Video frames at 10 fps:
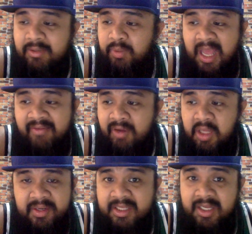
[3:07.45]
We have
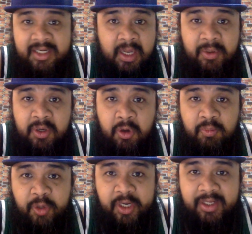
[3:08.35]
already done our
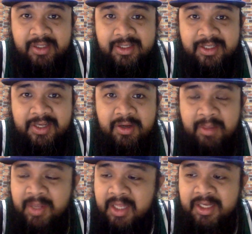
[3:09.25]
homework. You know,
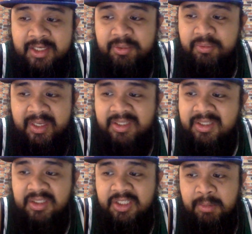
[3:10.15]
I'm not going to
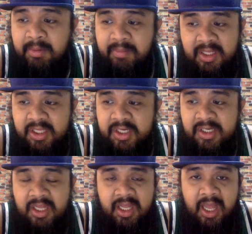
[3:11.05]
risk Jimmy
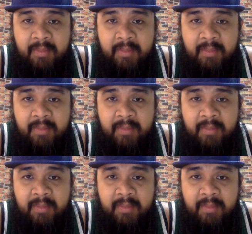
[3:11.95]
Butler.